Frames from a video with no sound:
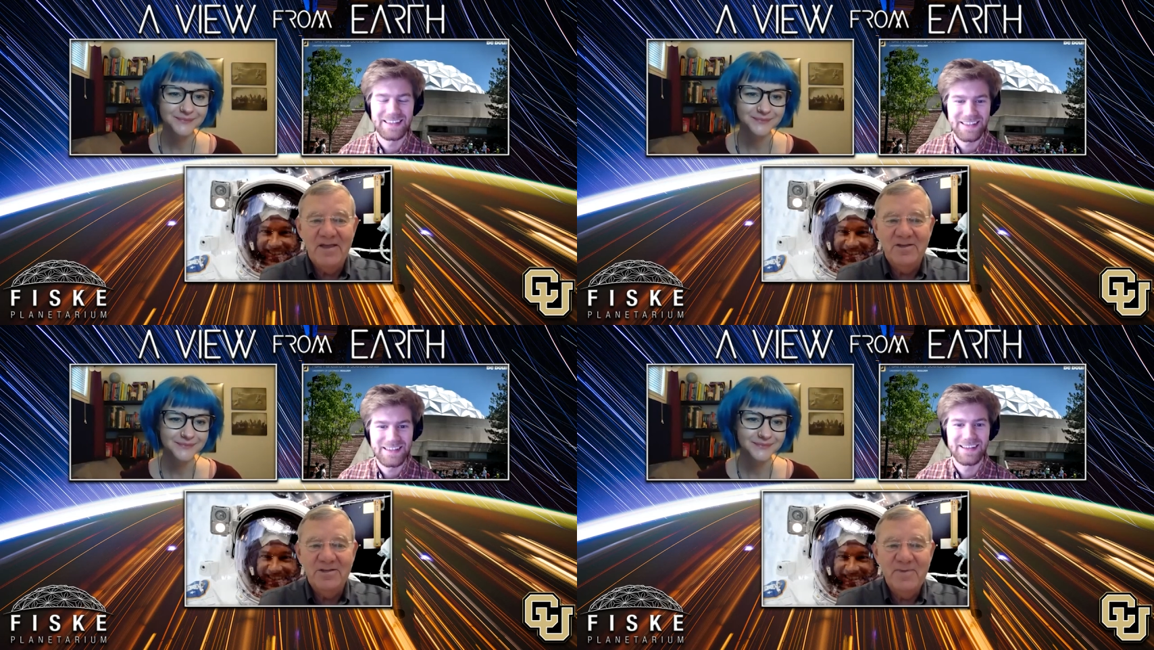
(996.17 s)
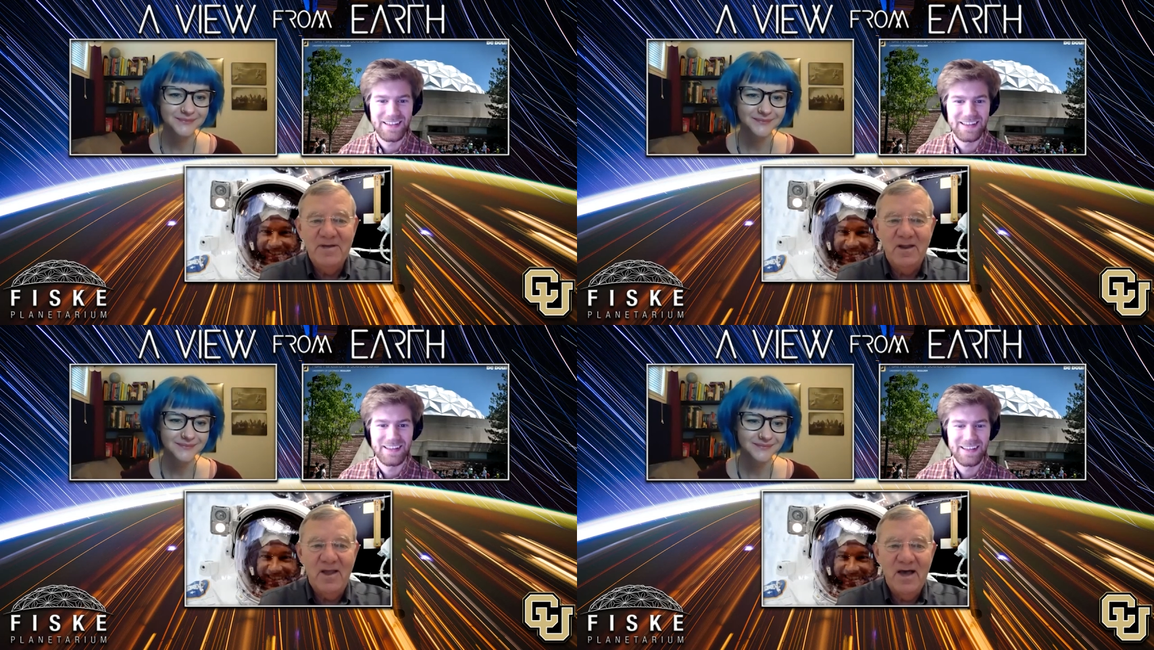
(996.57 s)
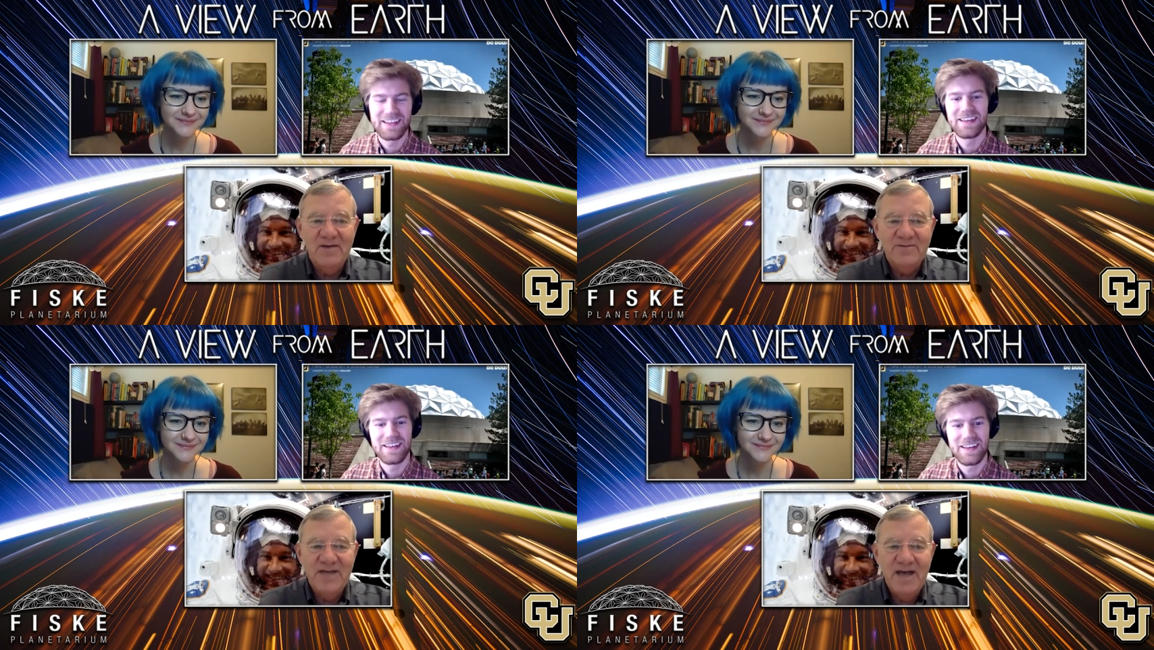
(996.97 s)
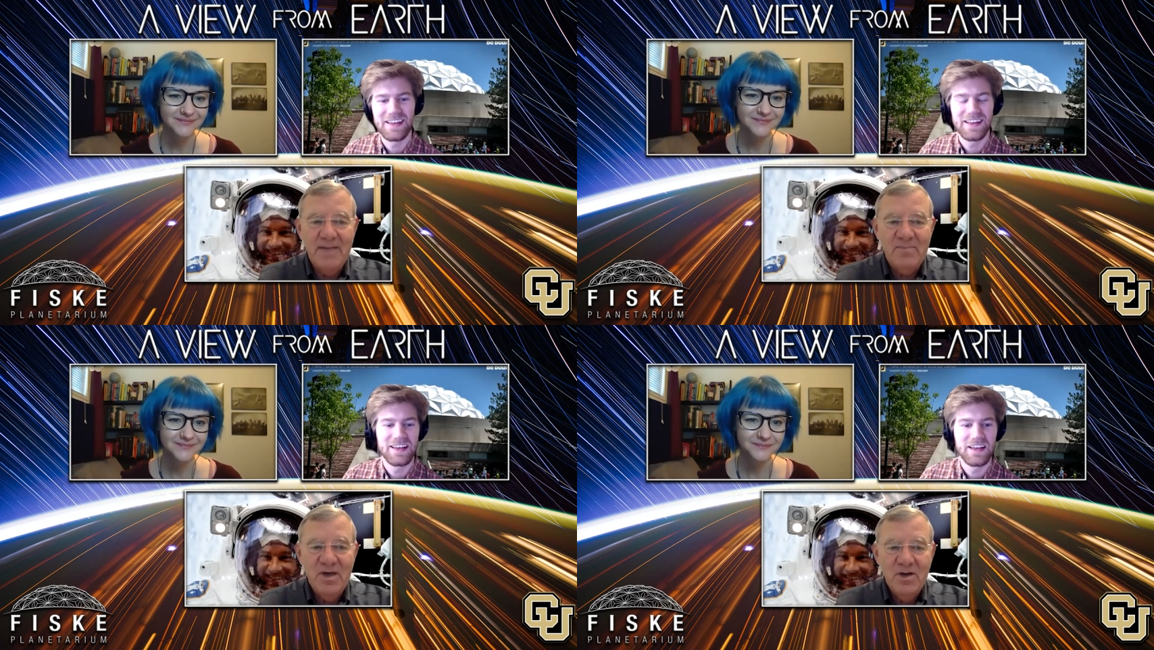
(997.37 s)
Speaker 1: You spend a lot of
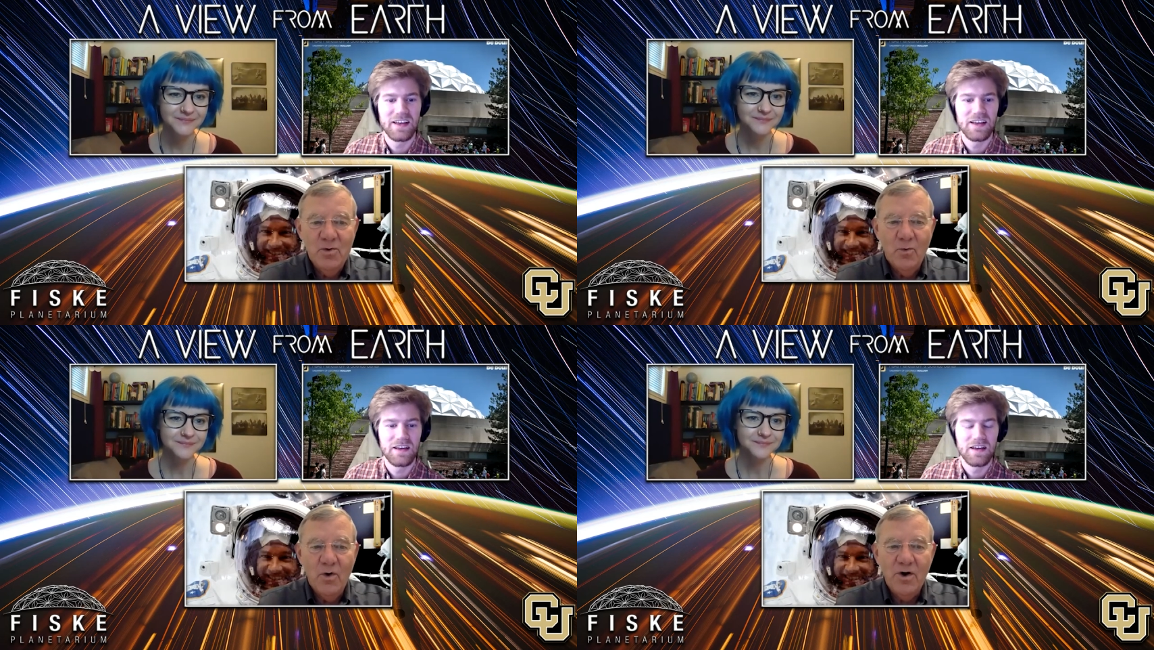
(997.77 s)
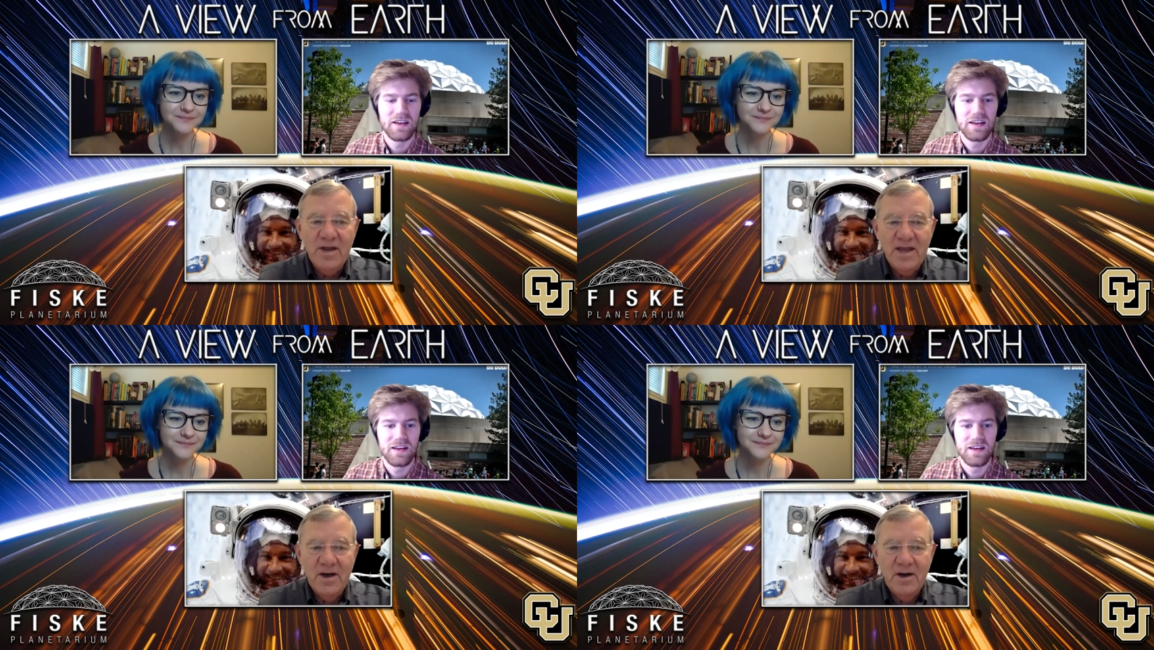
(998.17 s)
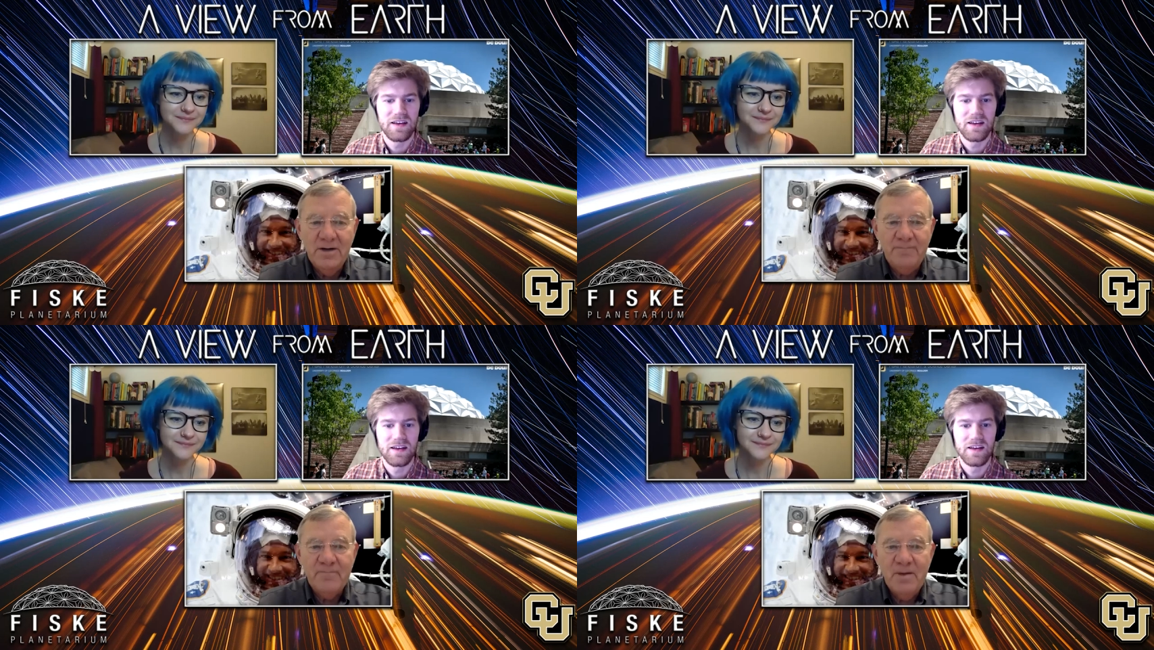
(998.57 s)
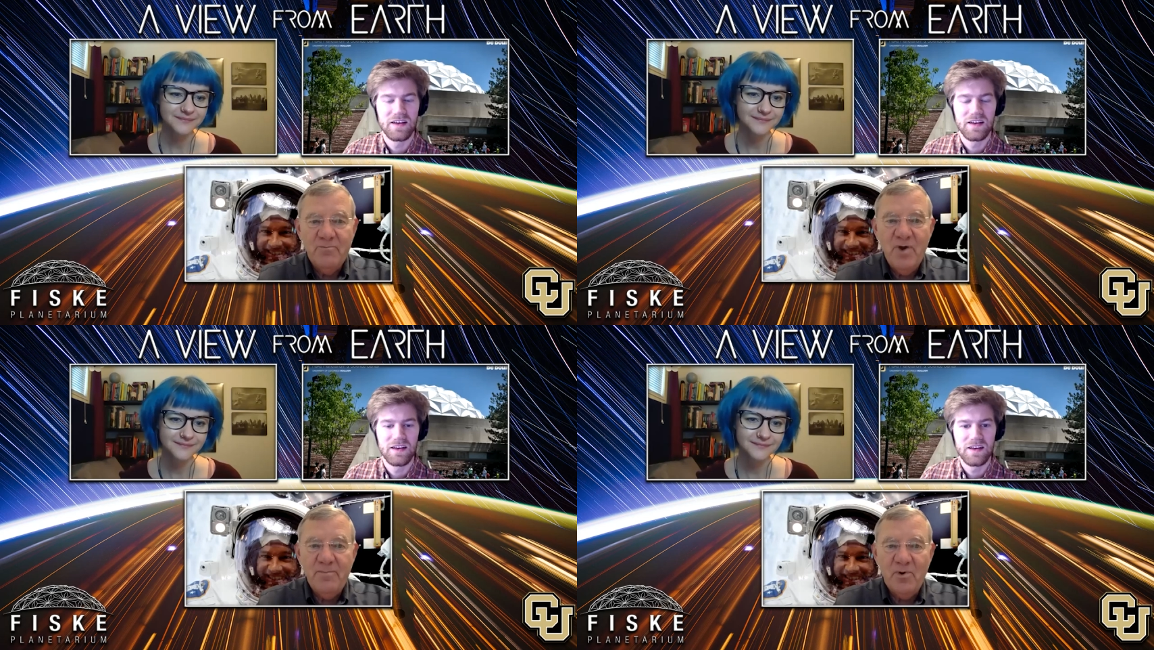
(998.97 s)
time working on
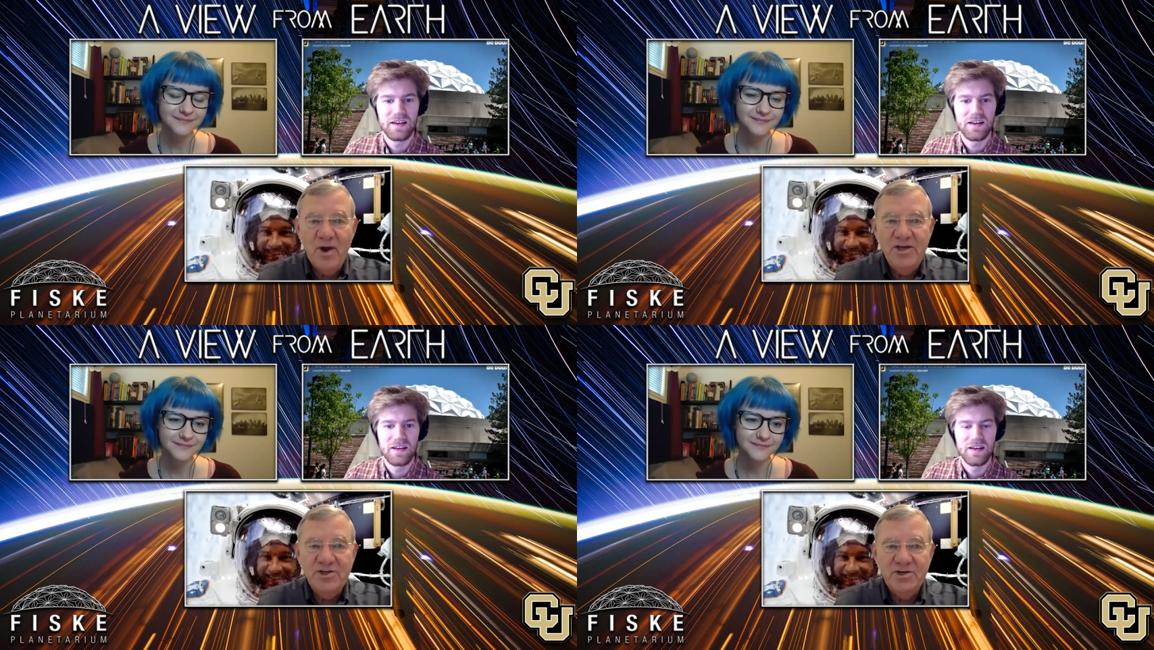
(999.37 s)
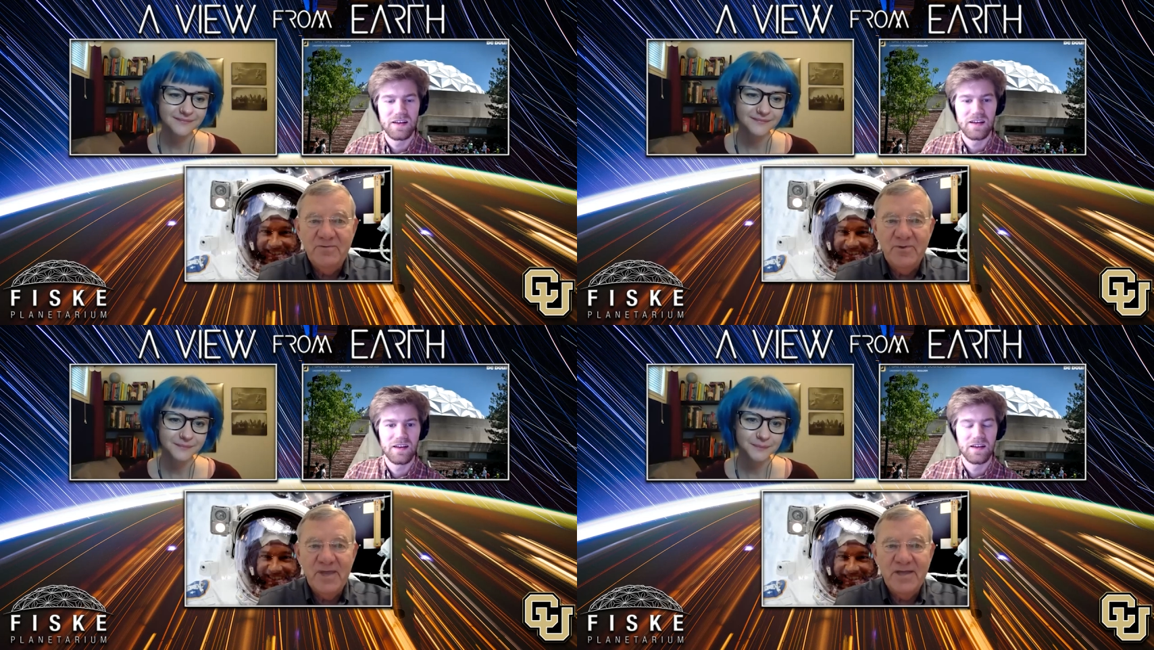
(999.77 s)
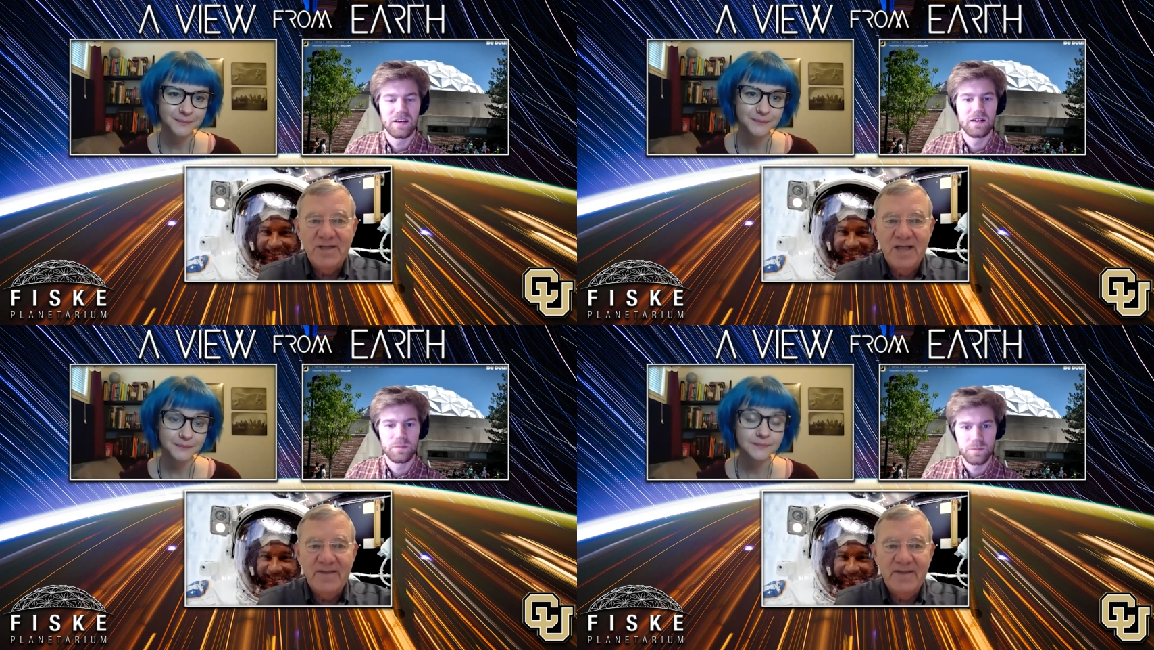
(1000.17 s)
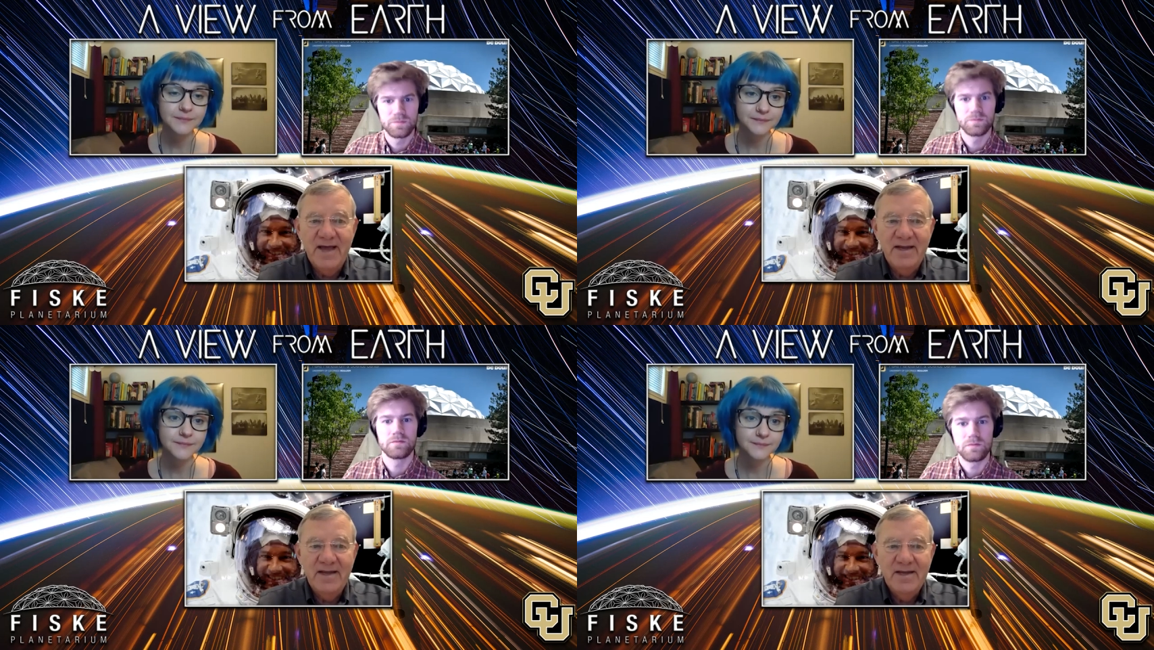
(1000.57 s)
preparation for things like that,